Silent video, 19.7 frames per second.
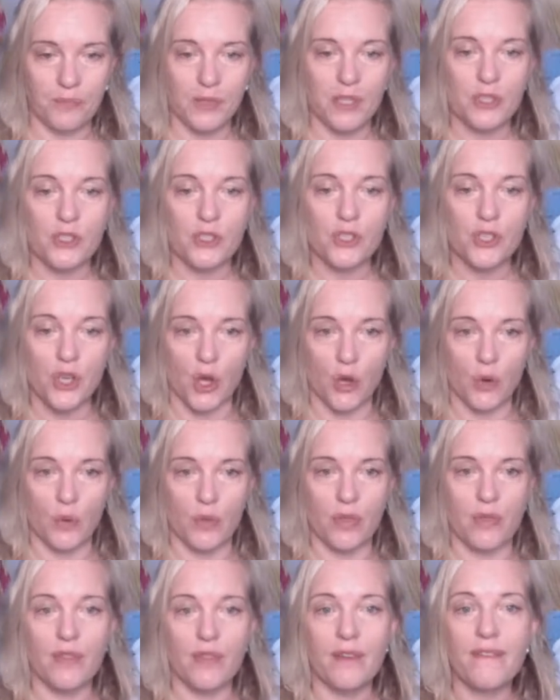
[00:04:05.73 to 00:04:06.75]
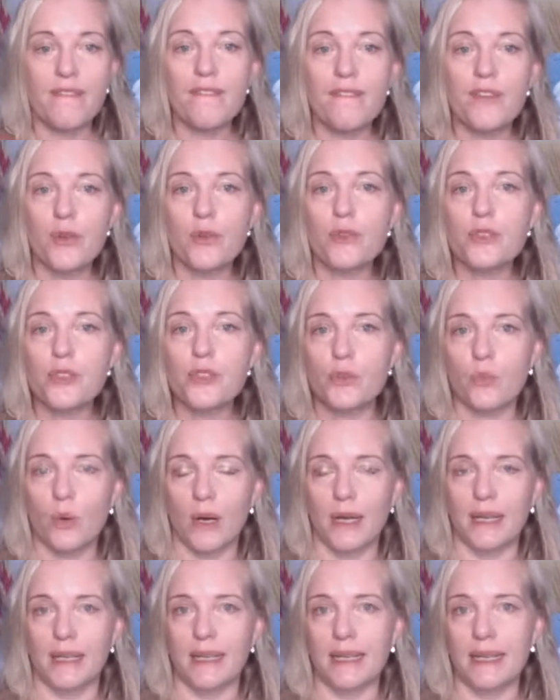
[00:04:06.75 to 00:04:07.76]
So the first
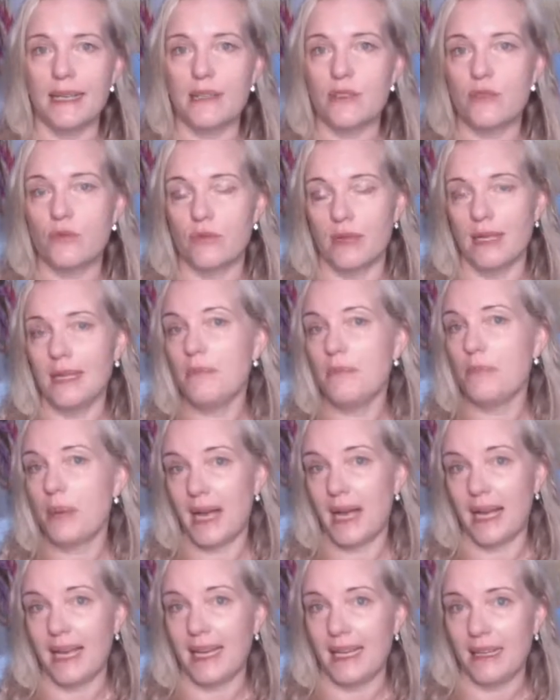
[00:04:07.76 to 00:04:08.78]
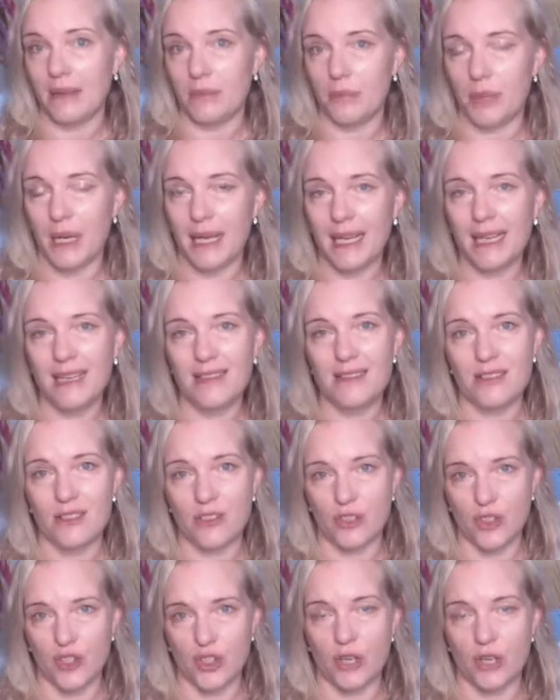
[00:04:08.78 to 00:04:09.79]
one is really pain. Pain is
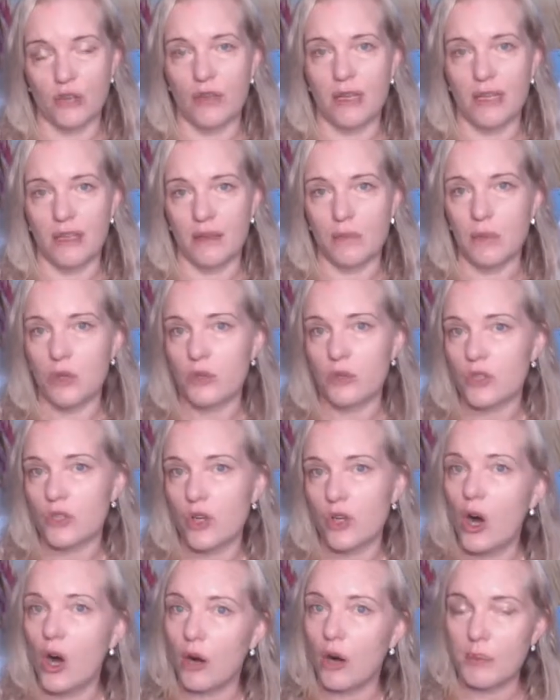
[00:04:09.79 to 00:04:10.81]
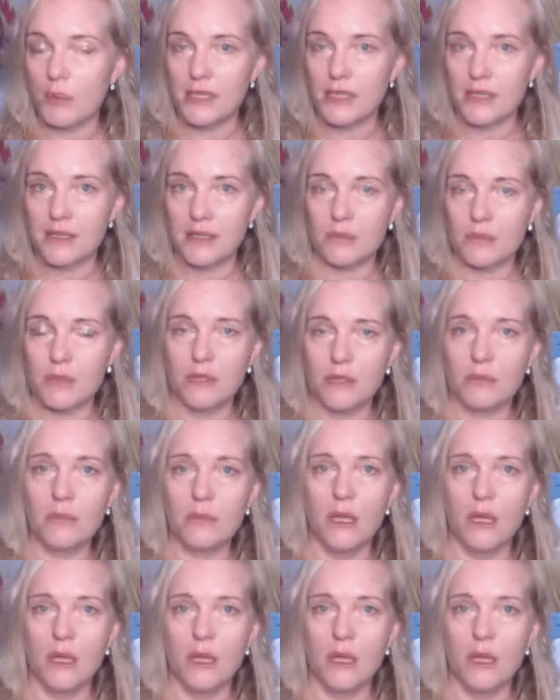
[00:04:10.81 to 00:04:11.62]
generally the most common symptom.